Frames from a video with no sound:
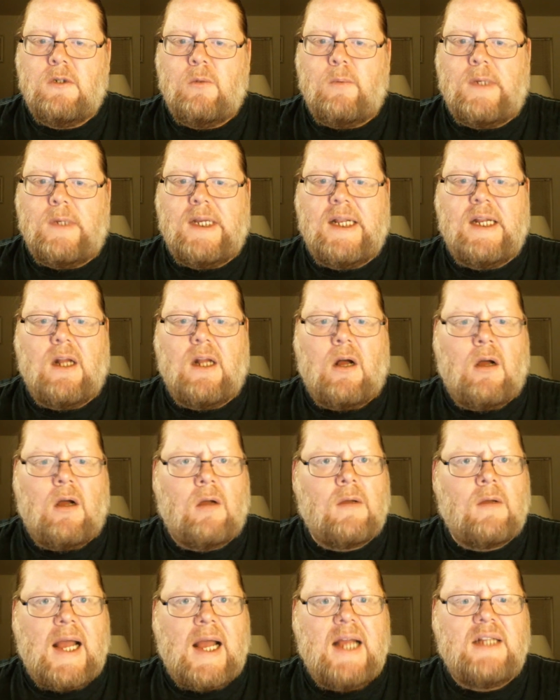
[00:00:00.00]
We need
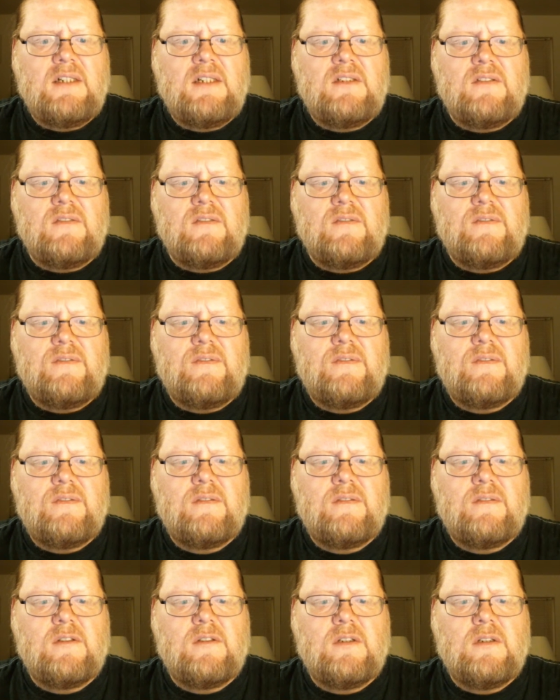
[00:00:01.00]
all kinds of
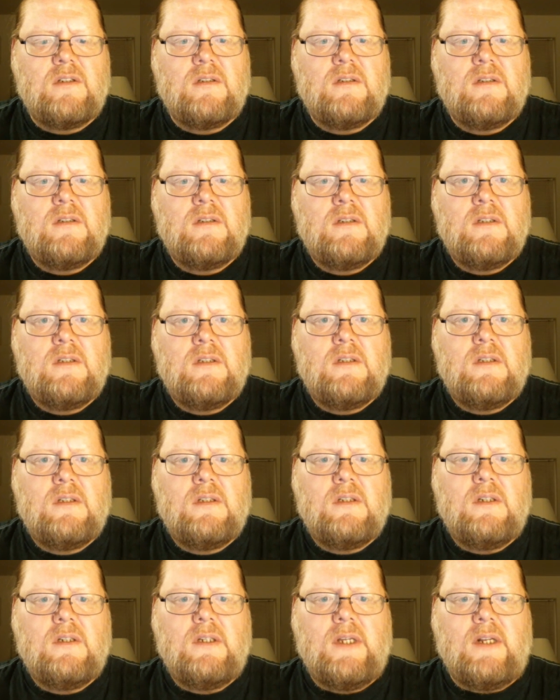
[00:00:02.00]

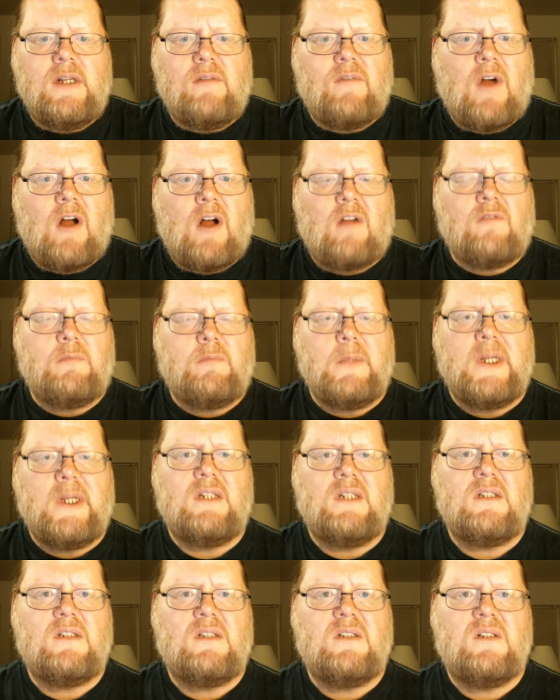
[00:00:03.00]

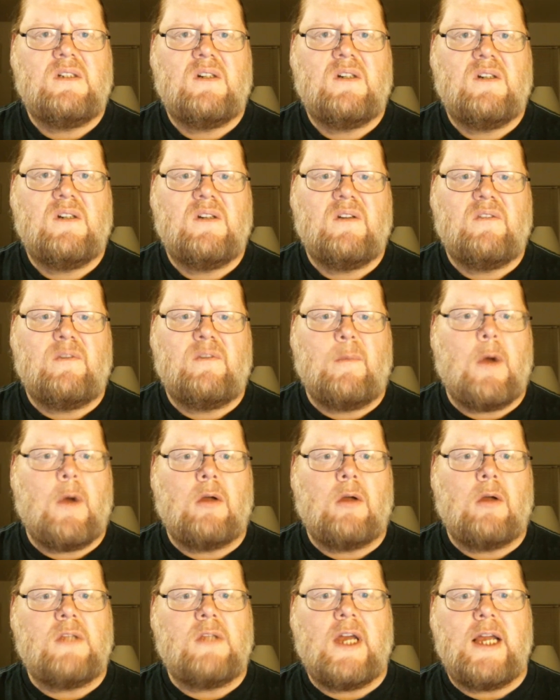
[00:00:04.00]
involvement from
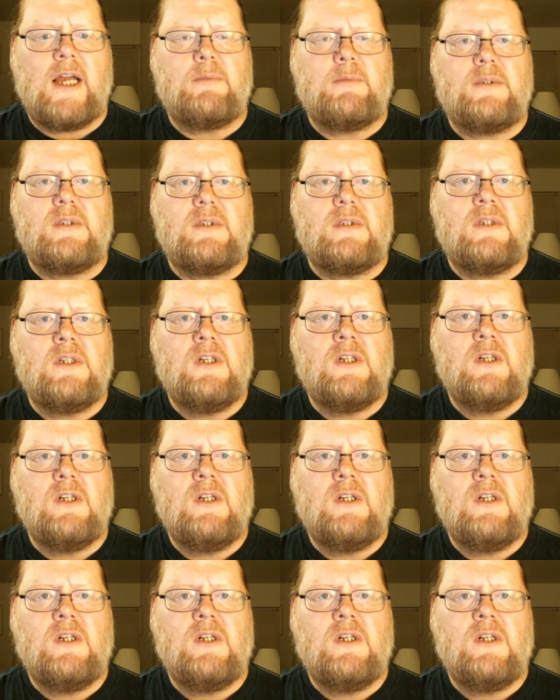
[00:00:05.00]
all types,